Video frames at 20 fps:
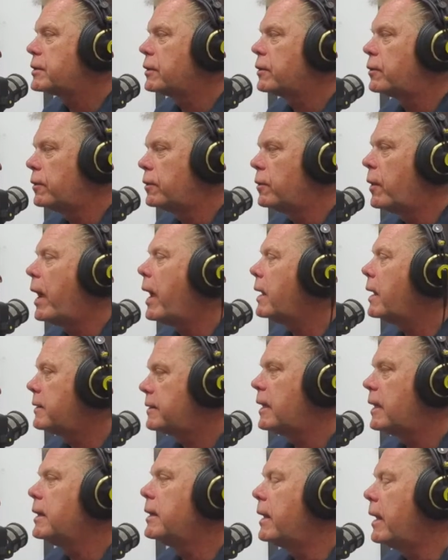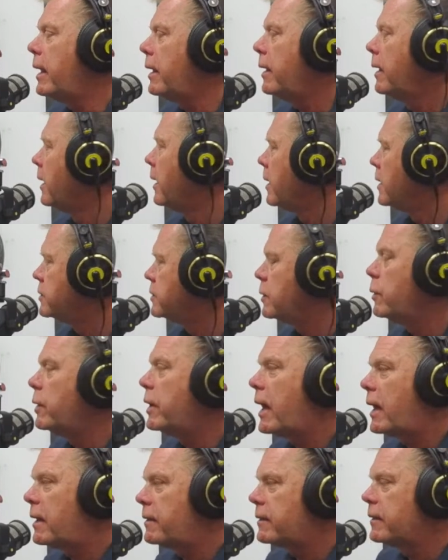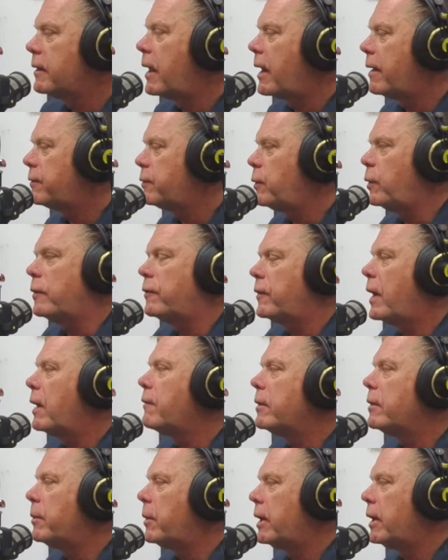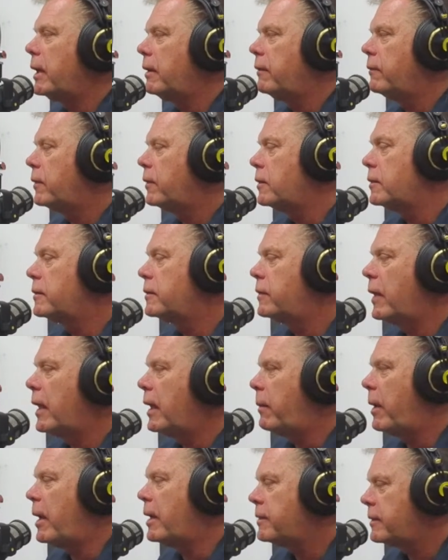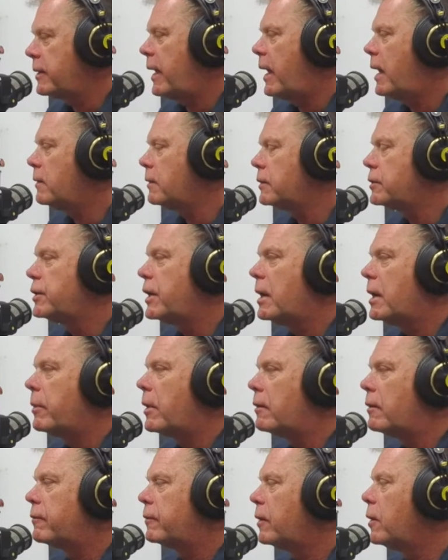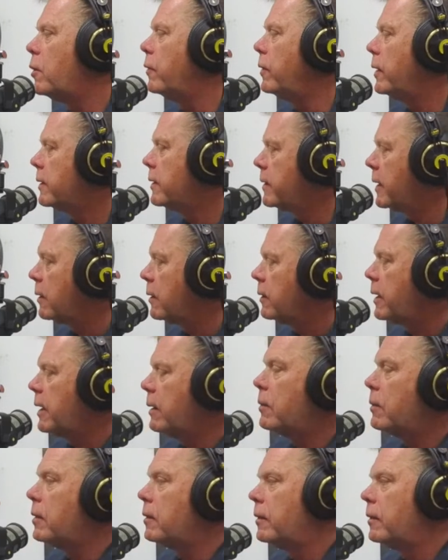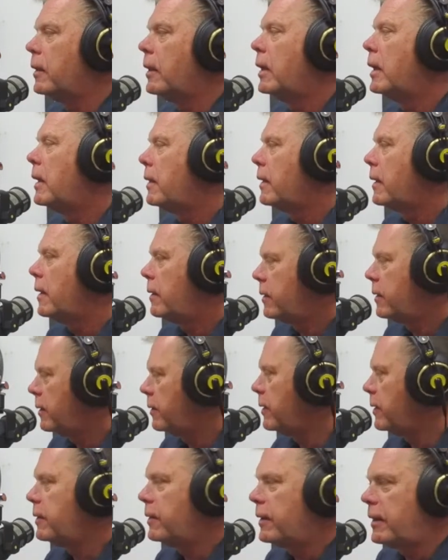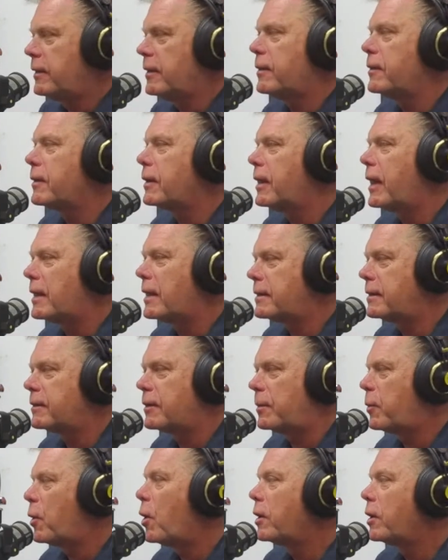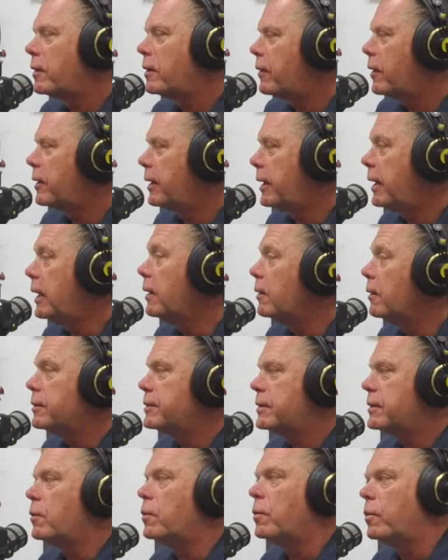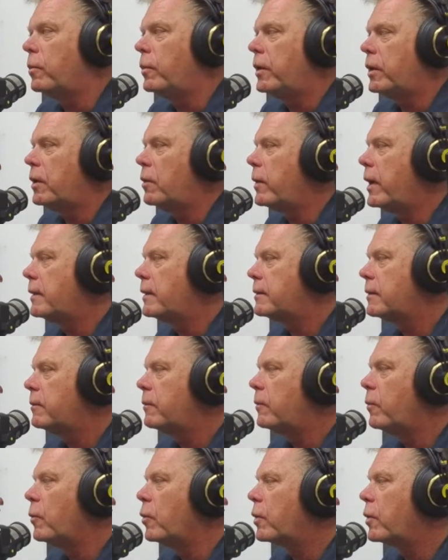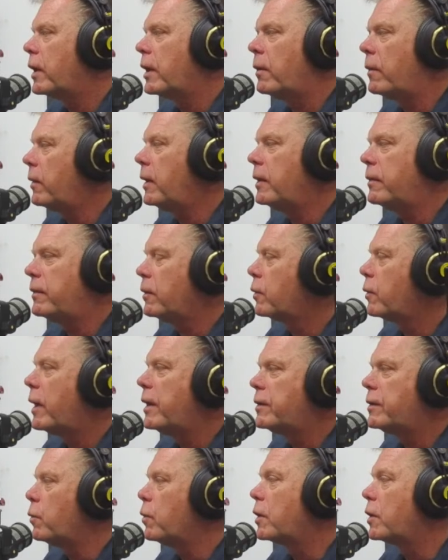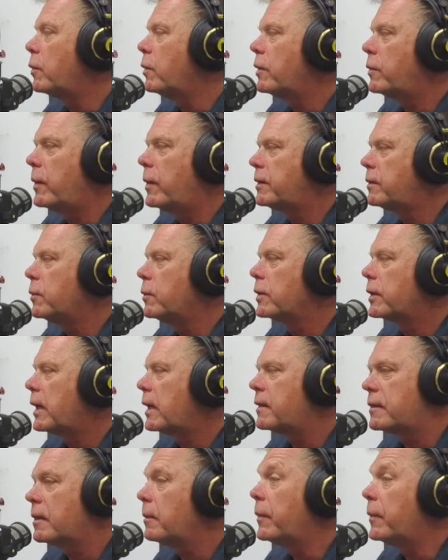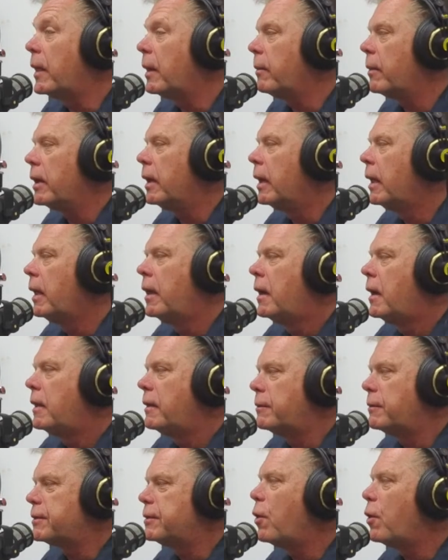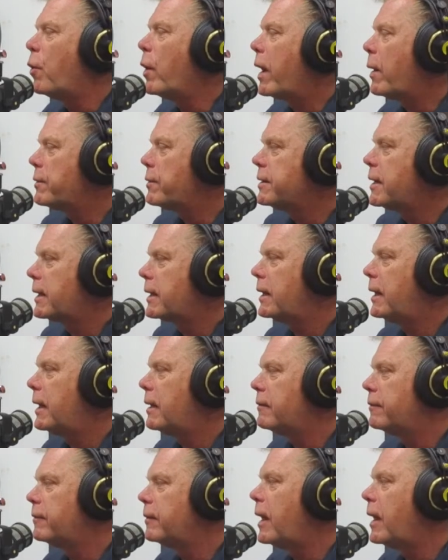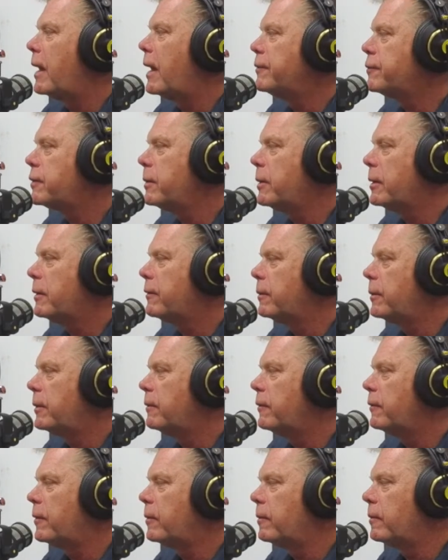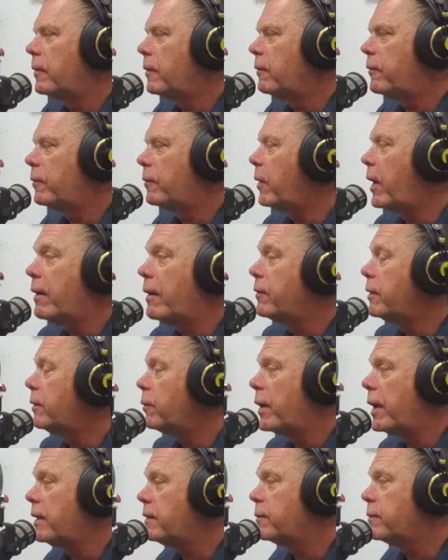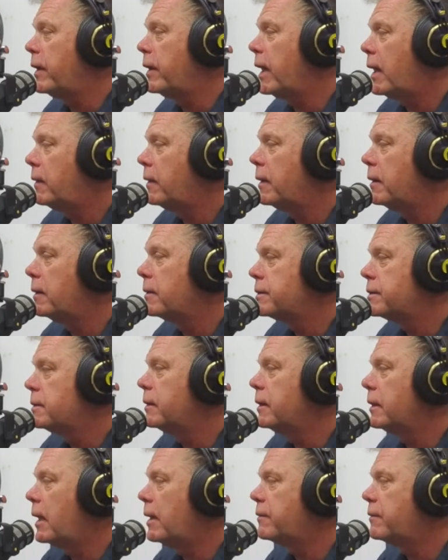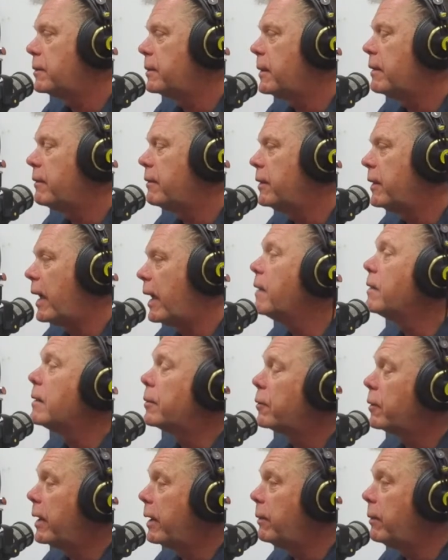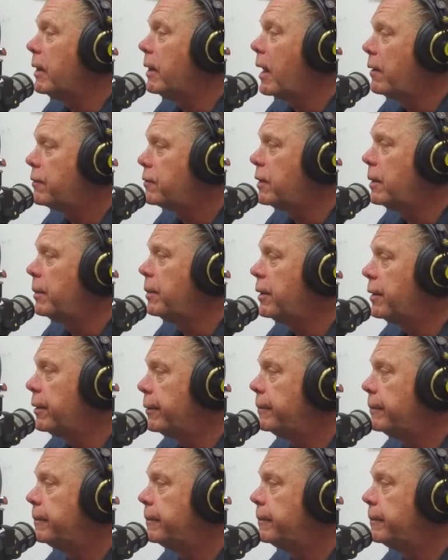crew, and Sunday. So we guys live streaming for everybody, because they basically handle Champ Off Road. And it's like, okay, well, these other classes aren't part of our deal. So, you know, we had to work. They're great to work with. We had to work out something, but there was no way I was not going to have live streaming from every race we had there. So we live streamed everything, and the parade we live streamed too.